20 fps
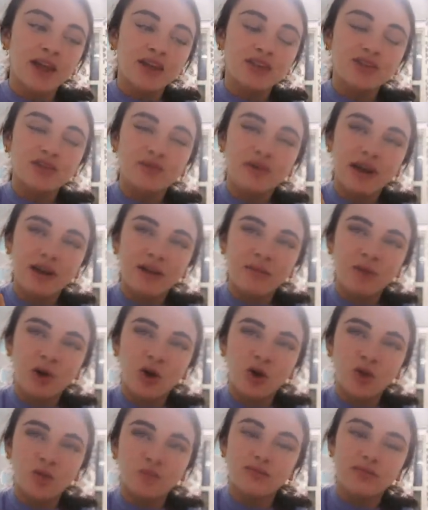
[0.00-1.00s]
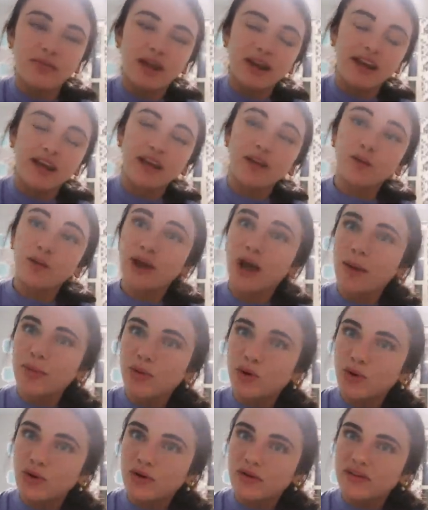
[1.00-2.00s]
So now I'm home, made it. We got
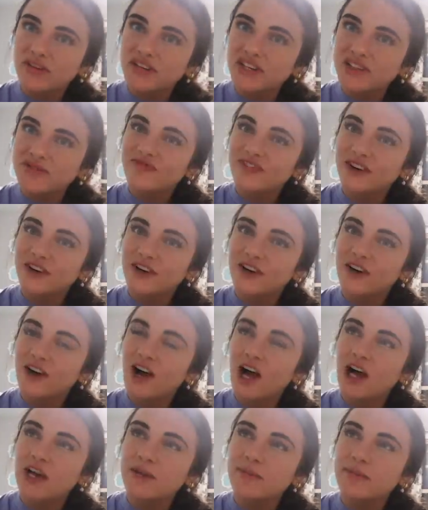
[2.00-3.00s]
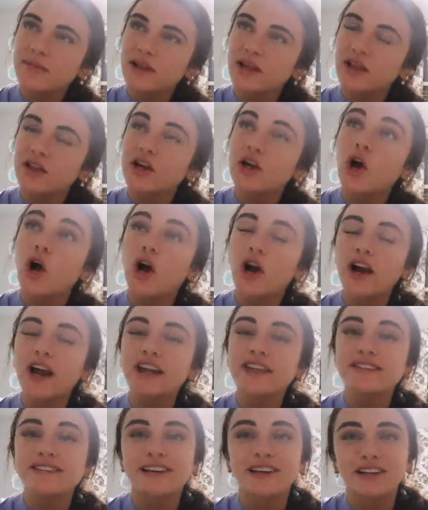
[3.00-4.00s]
pulled over for autumn. The car
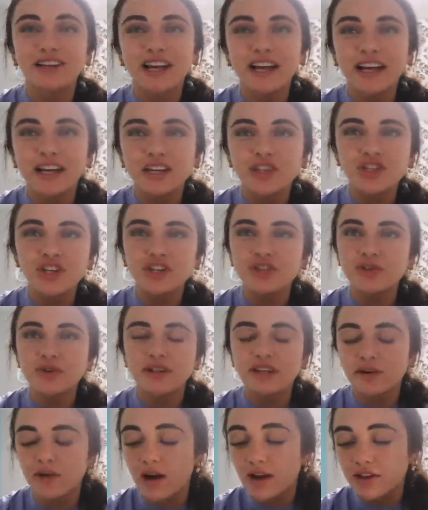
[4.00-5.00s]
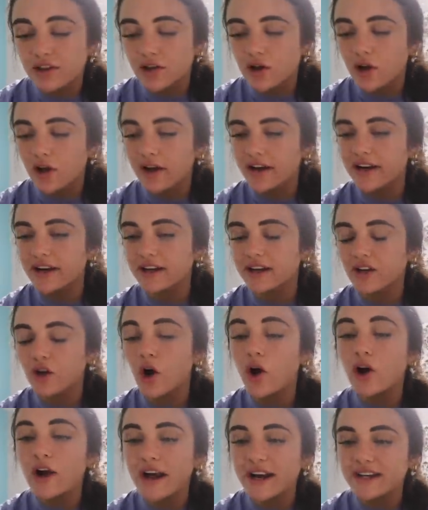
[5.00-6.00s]
had a tail light. She didn't do anything wrong. The
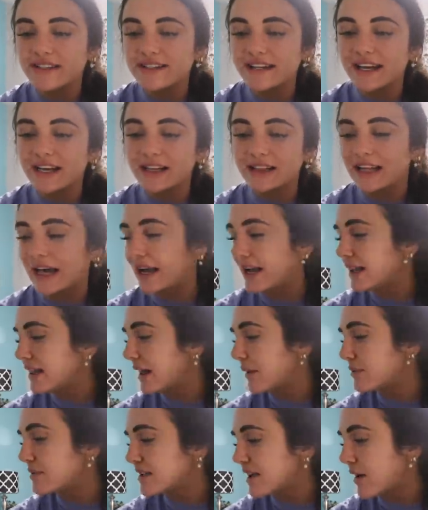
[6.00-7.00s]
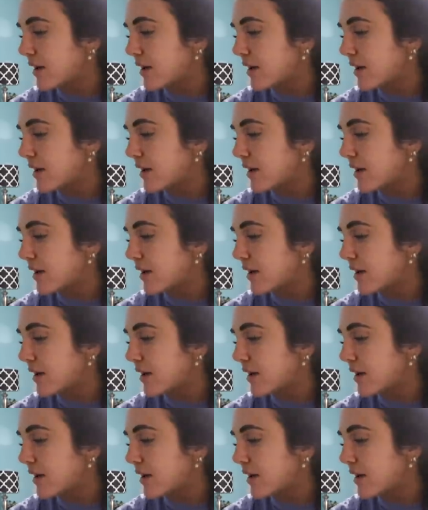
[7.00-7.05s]
car had a tail light that was